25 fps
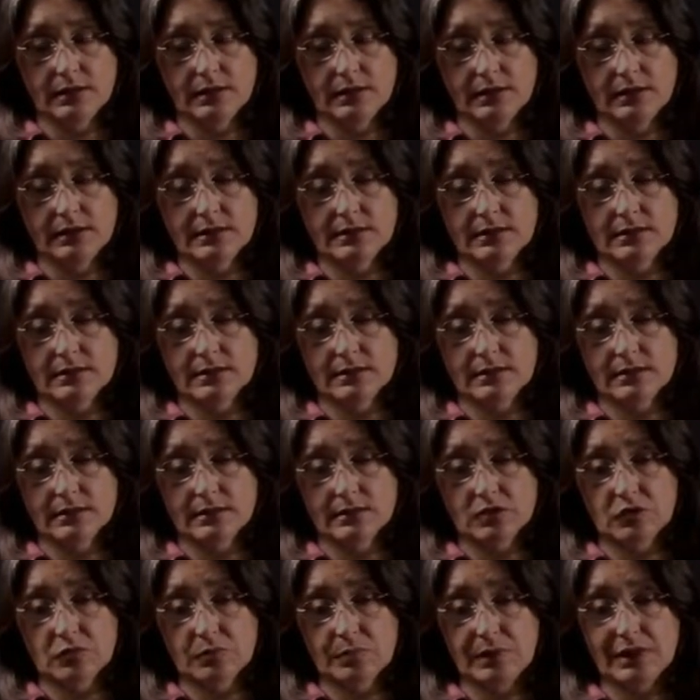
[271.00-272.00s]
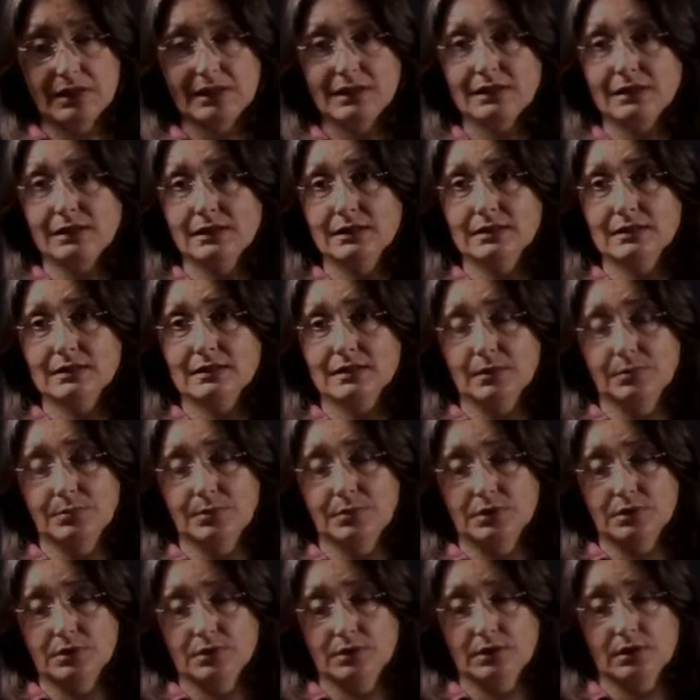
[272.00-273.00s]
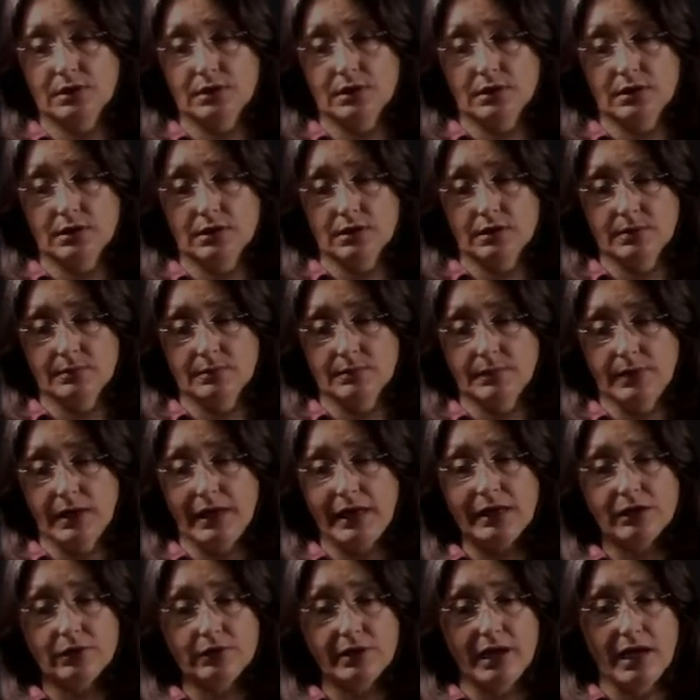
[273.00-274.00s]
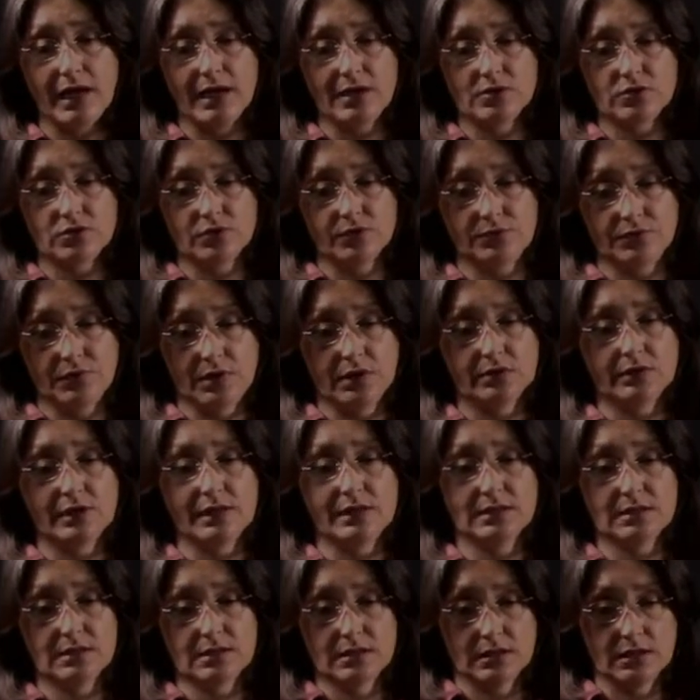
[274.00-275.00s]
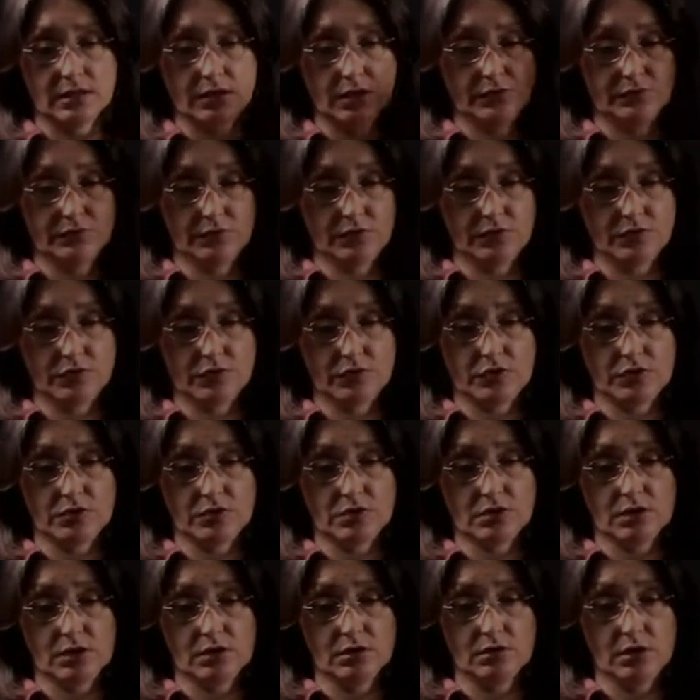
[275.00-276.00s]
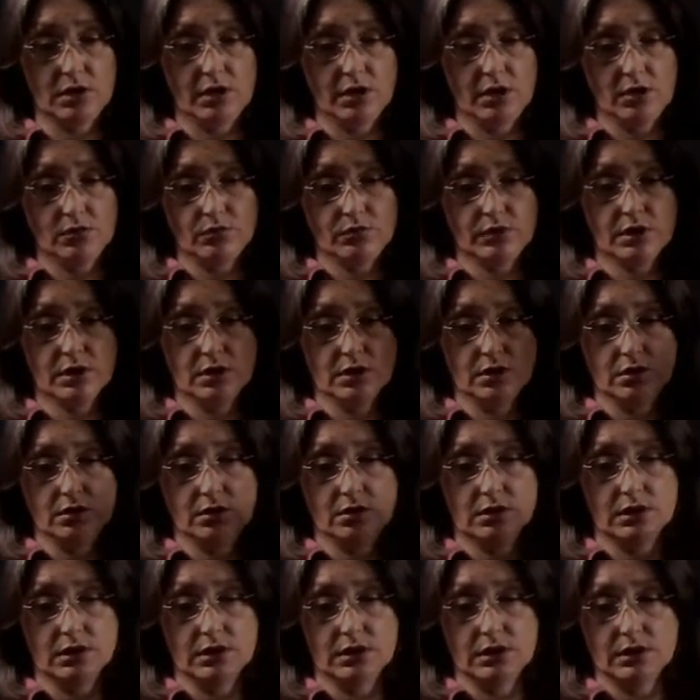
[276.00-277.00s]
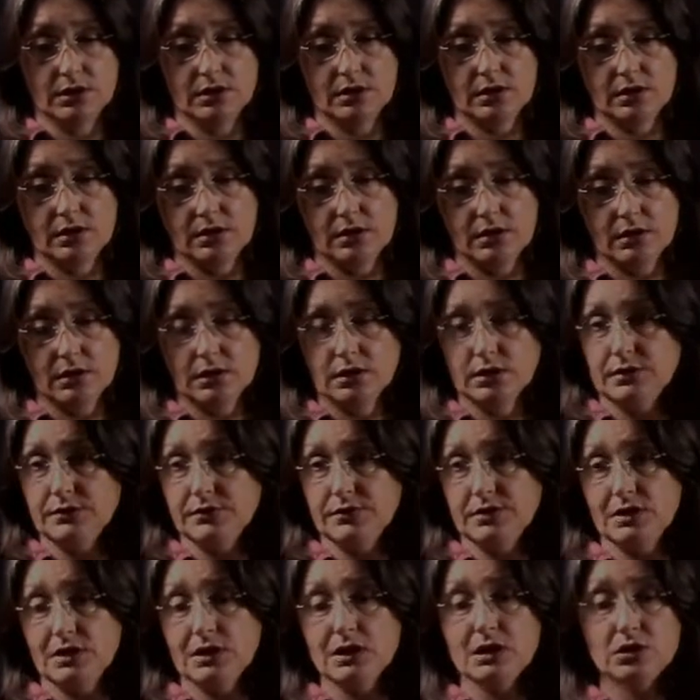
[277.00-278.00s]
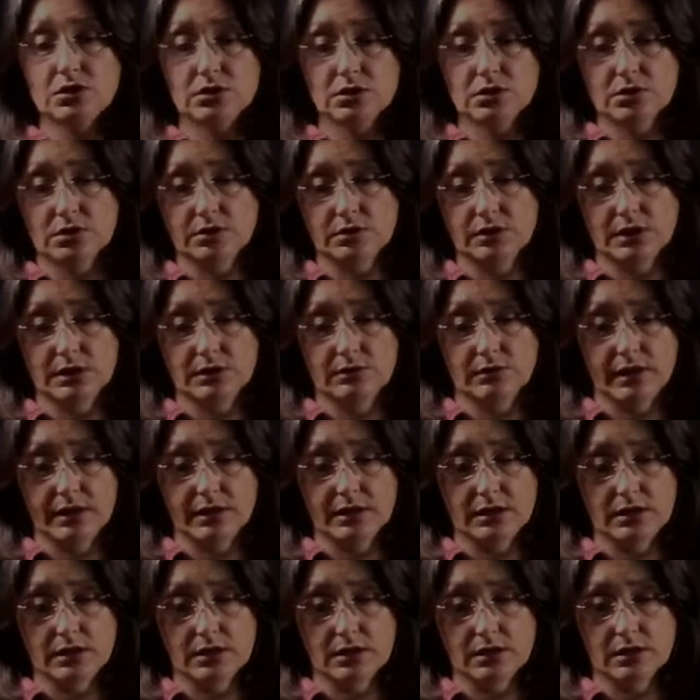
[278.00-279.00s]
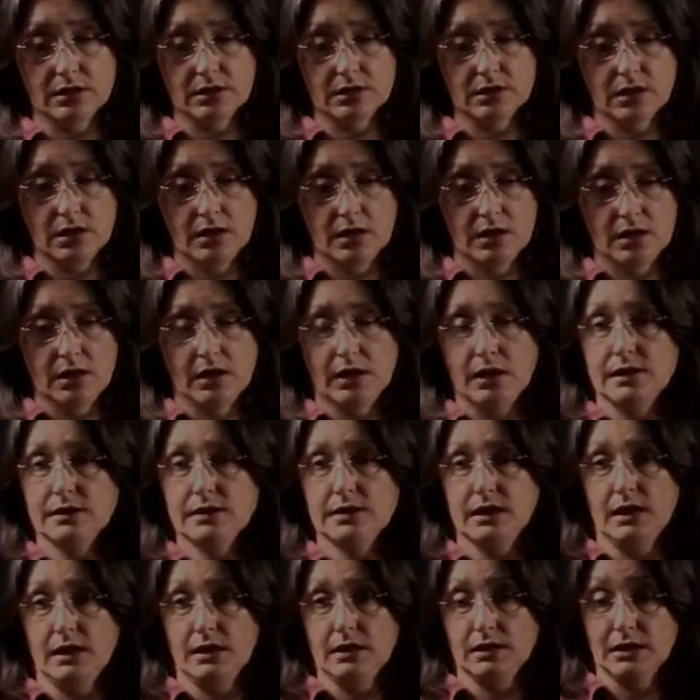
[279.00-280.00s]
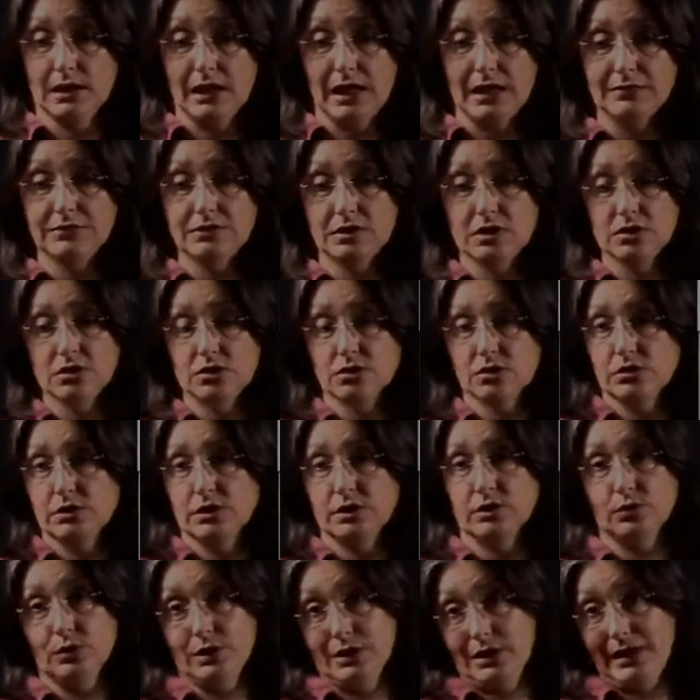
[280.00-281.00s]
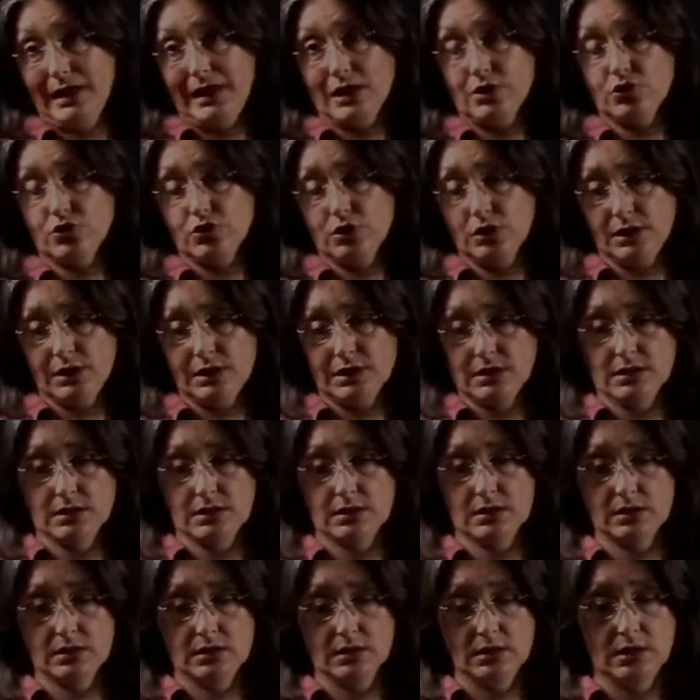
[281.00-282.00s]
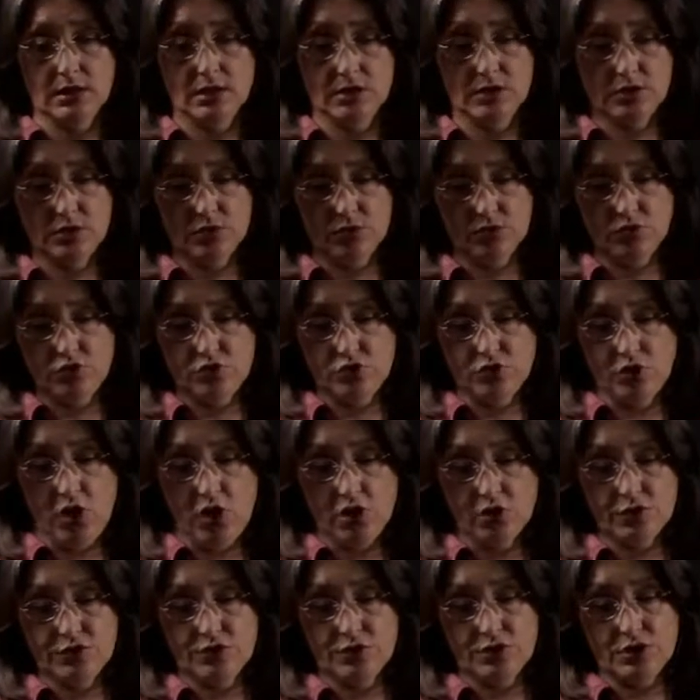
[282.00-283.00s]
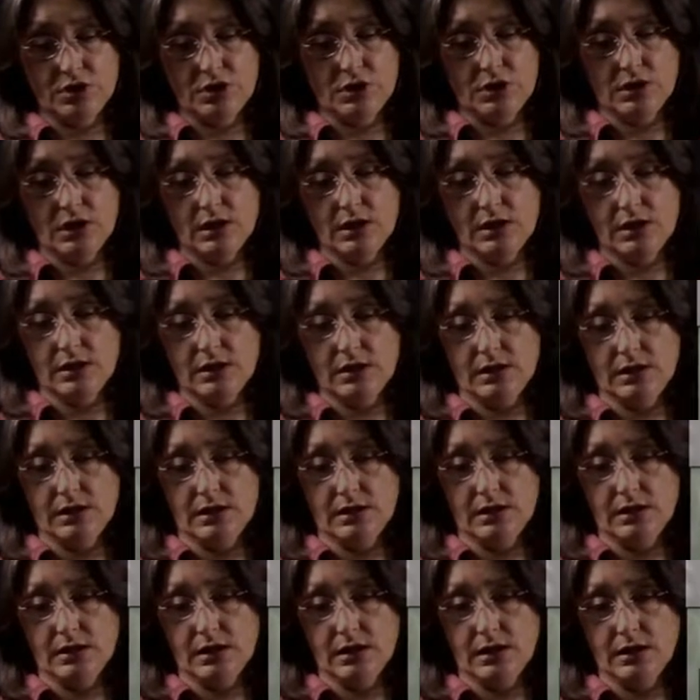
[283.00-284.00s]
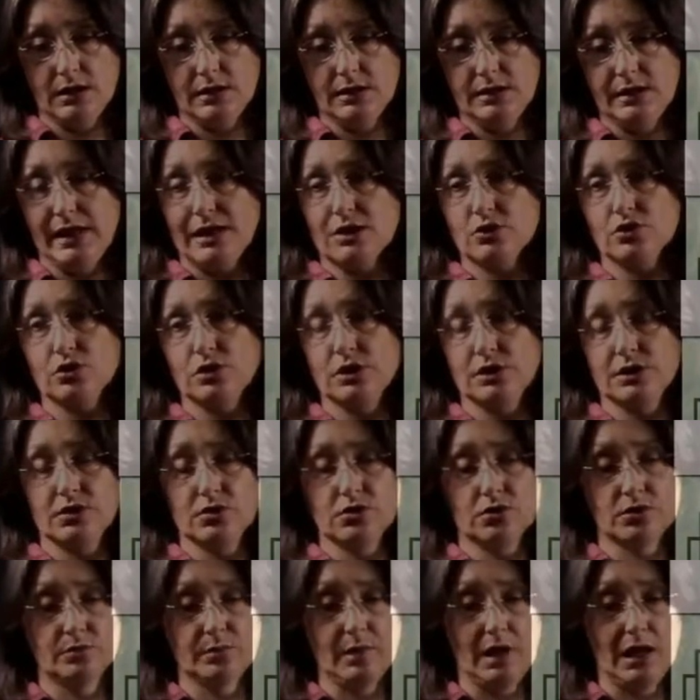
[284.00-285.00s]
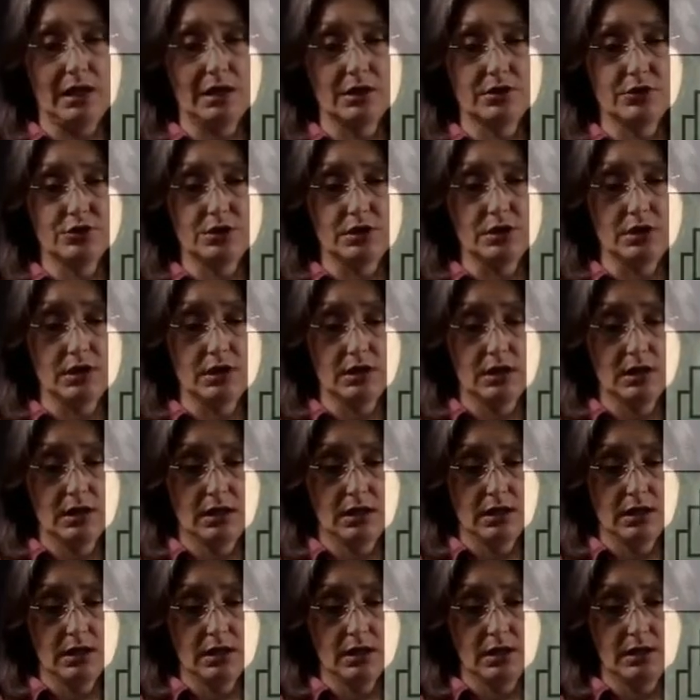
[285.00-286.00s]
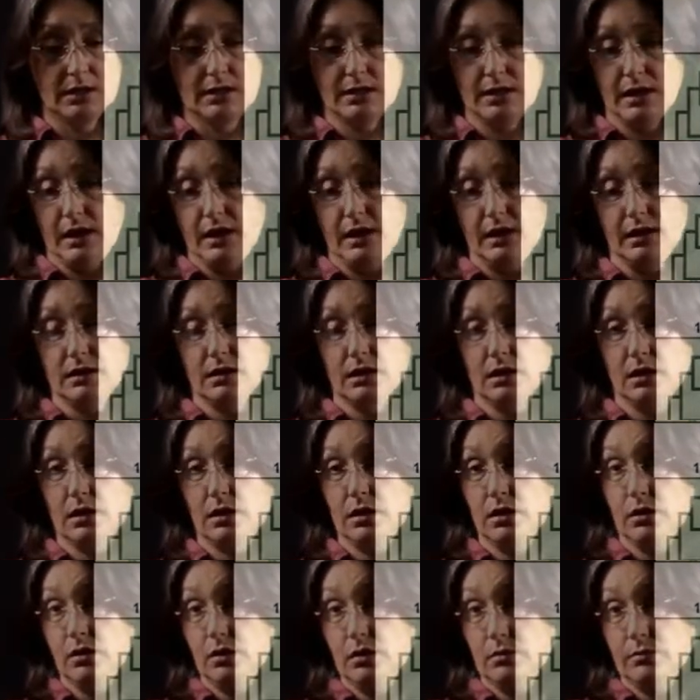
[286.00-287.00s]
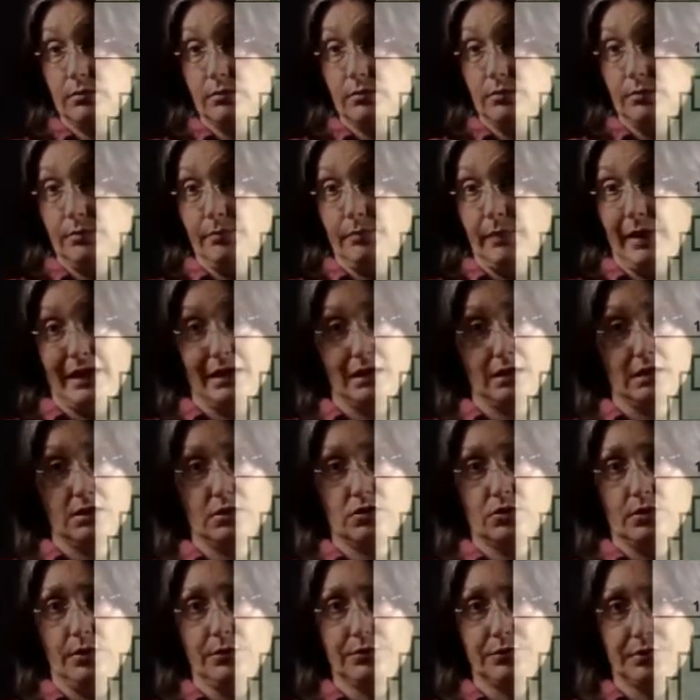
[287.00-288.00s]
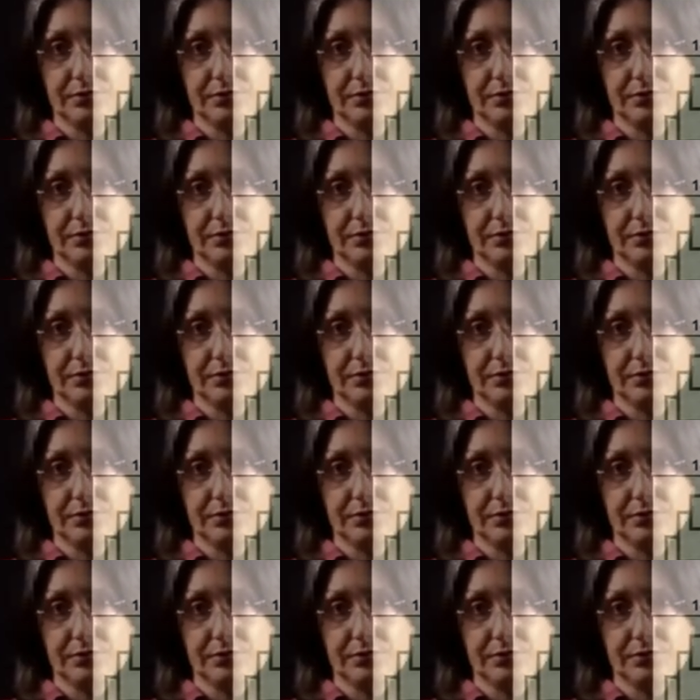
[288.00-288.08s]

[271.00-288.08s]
it's split in separate areas of our understanding of evolution. So we can look at the Earth's history right here, and then life history or naturalists, so geology and naturalists or biology, and then a mechanism of